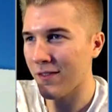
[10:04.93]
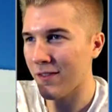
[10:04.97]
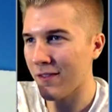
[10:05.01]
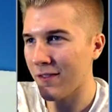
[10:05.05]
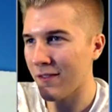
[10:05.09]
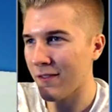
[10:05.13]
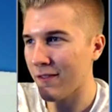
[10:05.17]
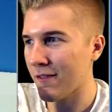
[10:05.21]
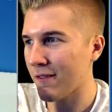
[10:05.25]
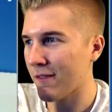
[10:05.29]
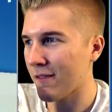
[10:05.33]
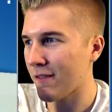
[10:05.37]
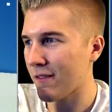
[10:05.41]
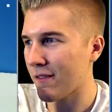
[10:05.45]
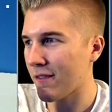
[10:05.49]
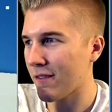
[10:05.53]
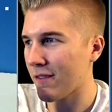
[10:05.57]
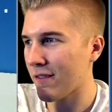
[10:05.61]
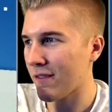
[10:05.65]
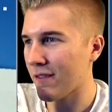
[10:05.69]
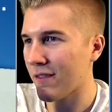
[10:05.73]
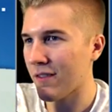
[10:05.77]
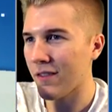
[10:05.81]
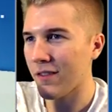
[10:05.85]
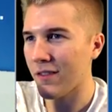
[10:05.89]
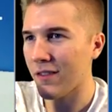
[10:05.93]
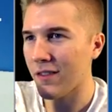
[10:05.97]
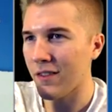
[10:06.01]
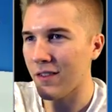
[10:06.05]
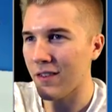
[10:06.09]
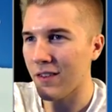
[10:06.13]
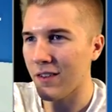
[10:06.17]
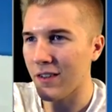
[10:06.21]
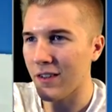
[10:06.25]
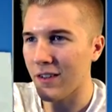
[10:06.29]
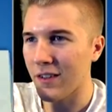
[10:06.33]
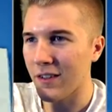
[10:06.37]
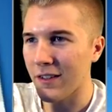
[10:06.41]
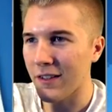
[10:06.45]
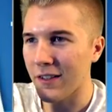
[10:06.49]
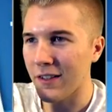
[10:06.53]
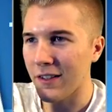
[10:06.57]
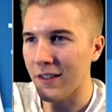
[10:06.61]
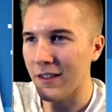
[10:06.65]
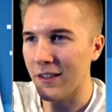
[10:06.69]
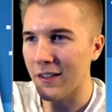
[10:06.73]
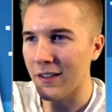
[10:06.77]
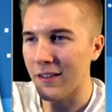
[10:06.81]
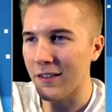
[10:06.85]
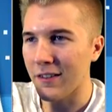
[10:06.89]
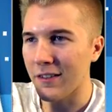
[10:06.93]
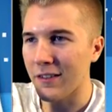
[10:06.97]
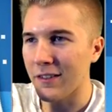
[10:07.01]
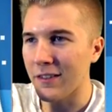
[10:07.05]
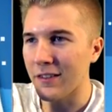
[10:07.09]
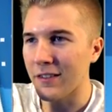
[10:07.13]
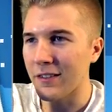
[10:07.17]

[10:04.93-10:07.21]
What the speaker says: (no one is talking)